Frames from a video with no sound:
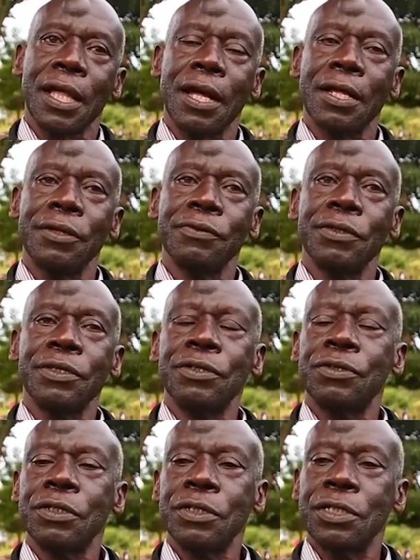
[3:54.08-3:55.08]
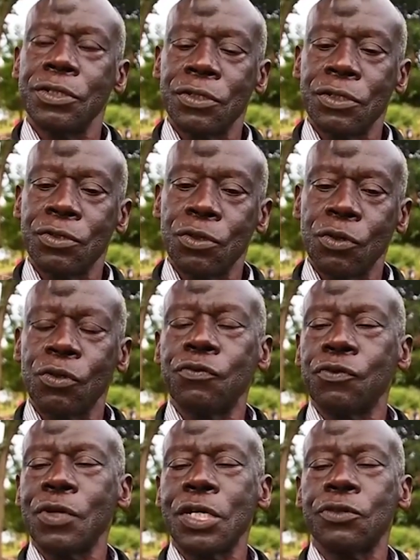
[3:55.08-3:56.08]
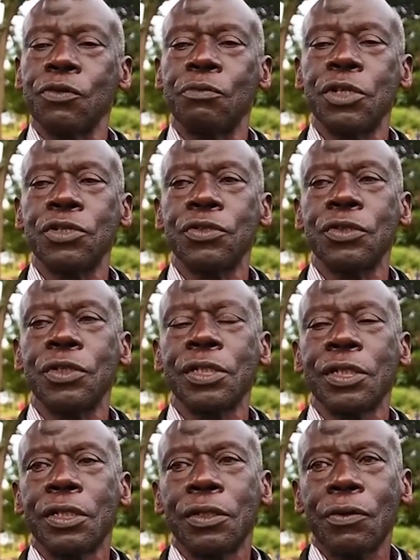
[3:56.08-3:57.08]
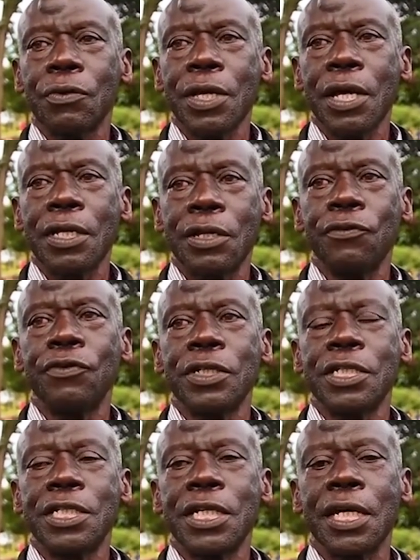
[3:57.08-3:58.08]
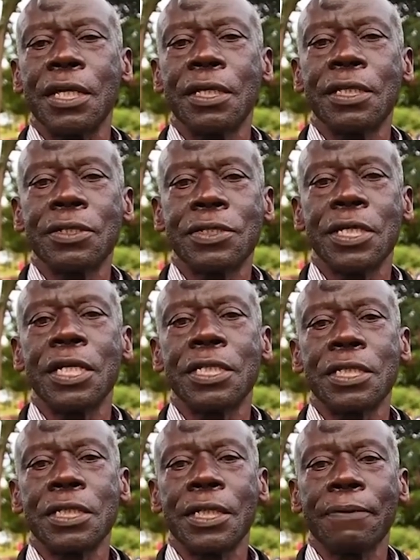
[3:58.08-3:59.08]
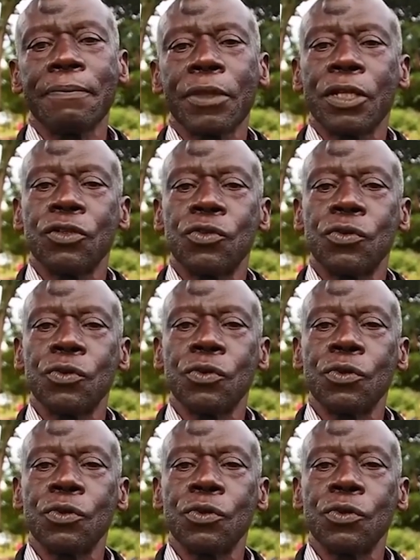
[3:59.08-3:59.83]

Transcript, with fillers: And with this sort of transformation, we are definitely set to